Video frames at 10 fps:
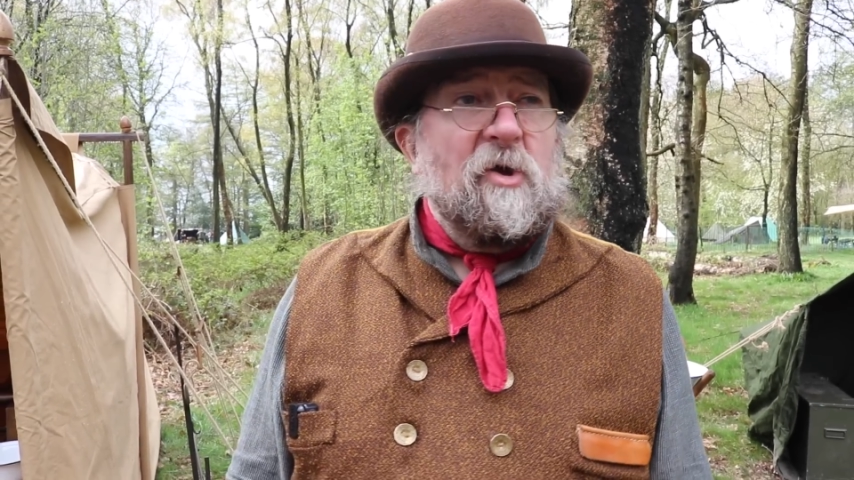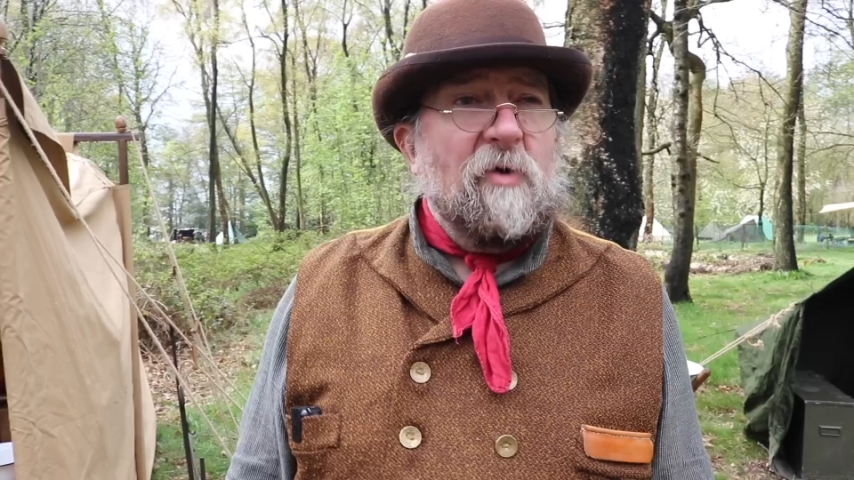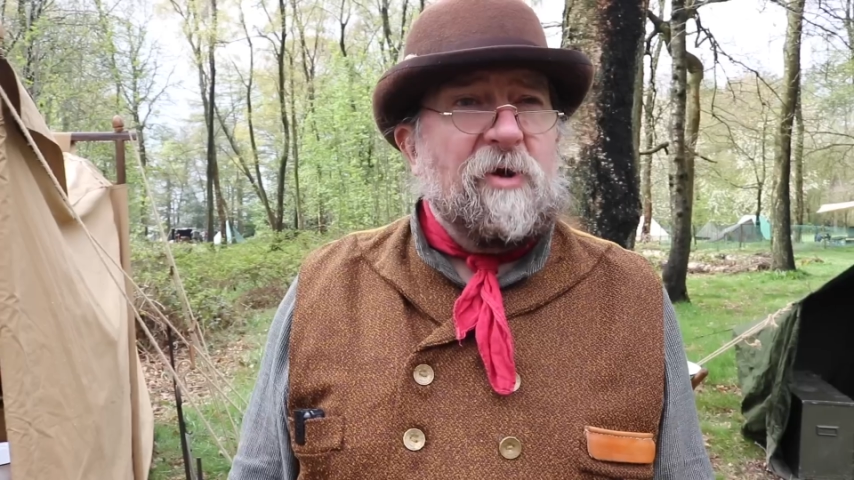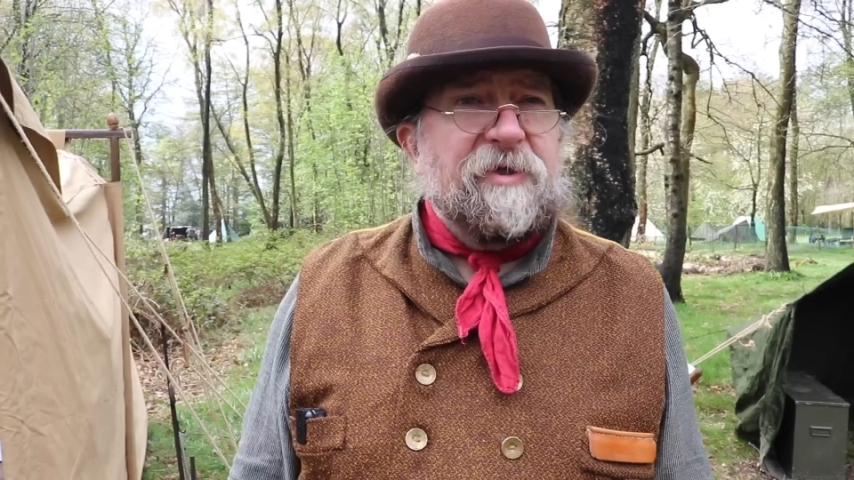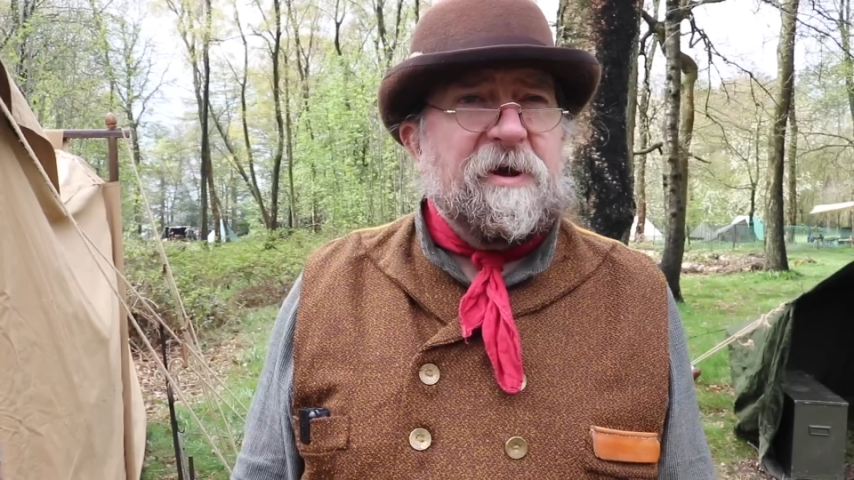
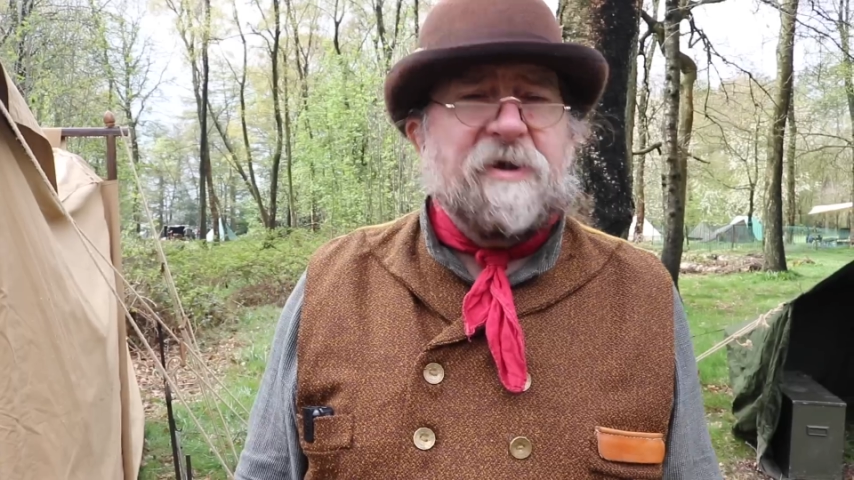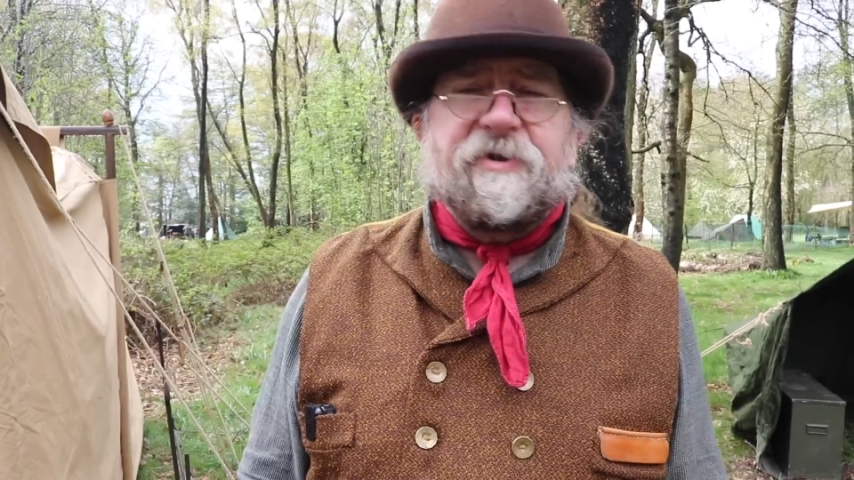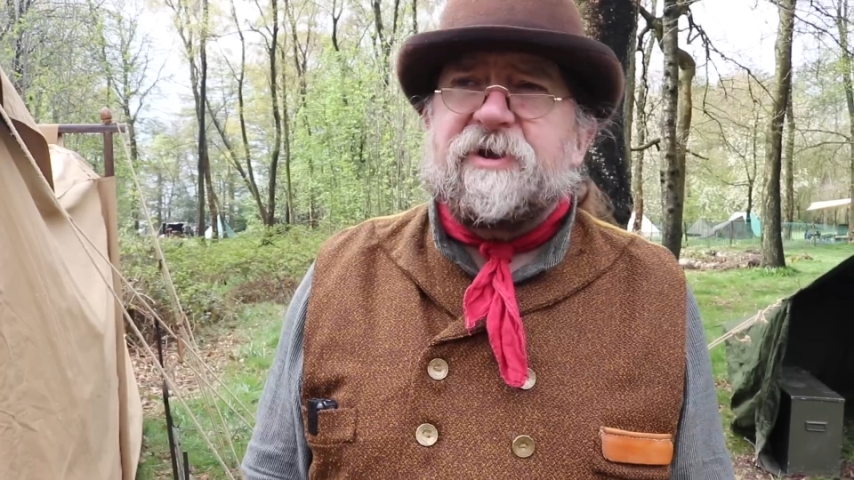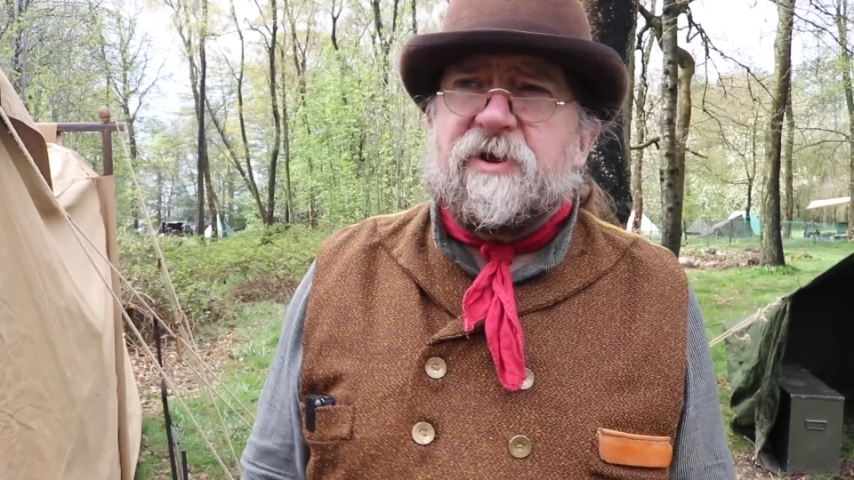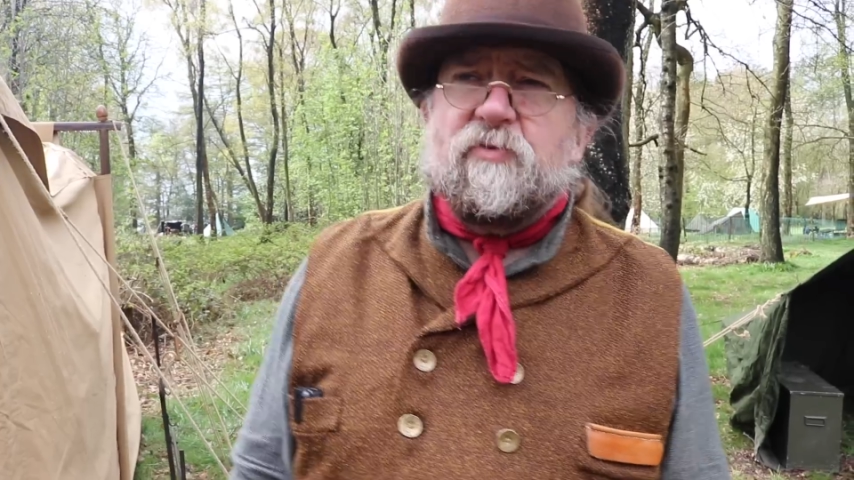Well, the
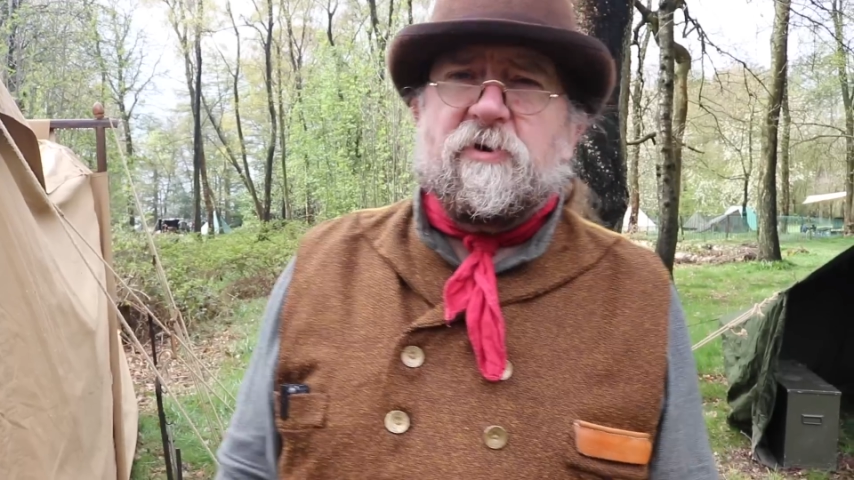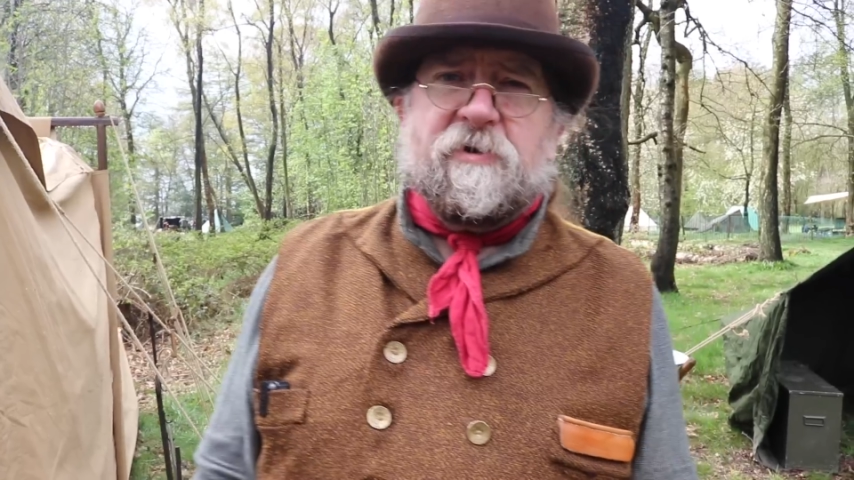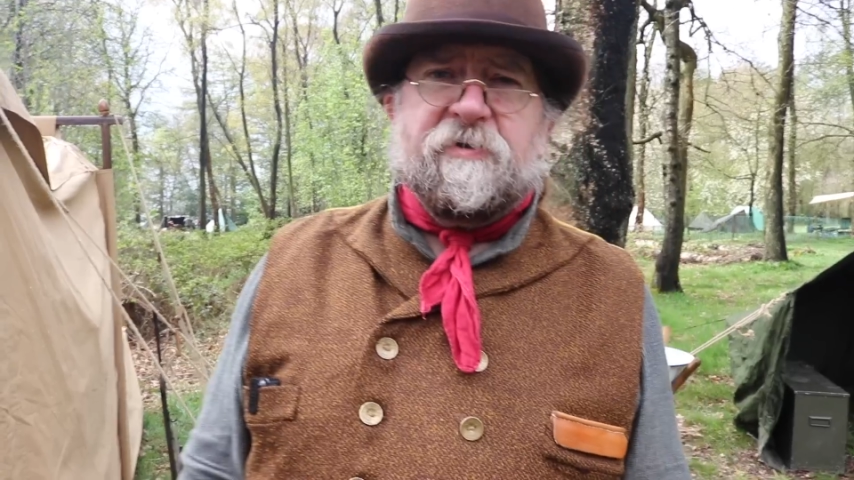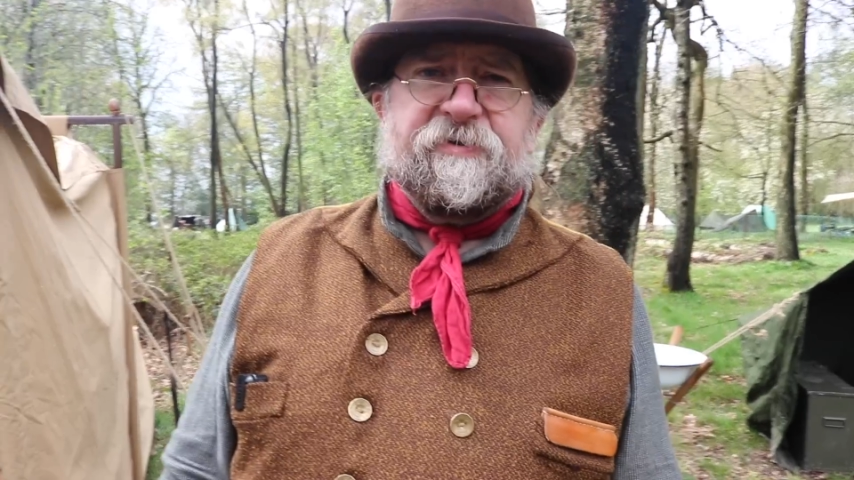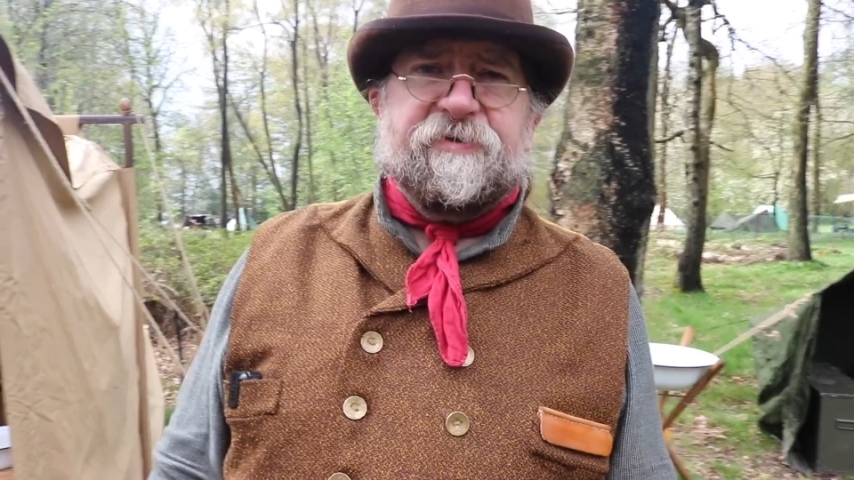idea
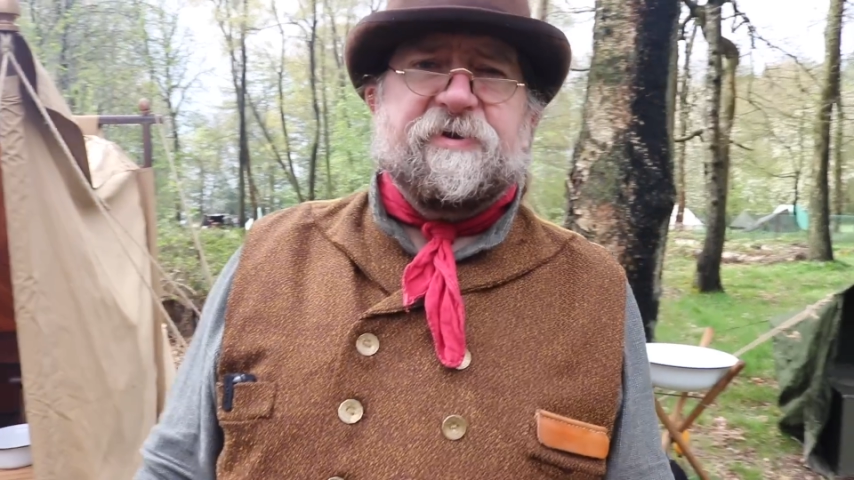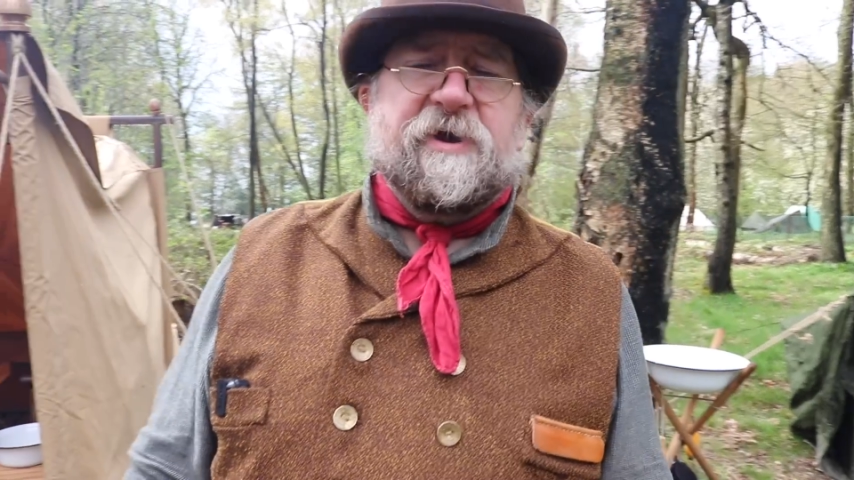was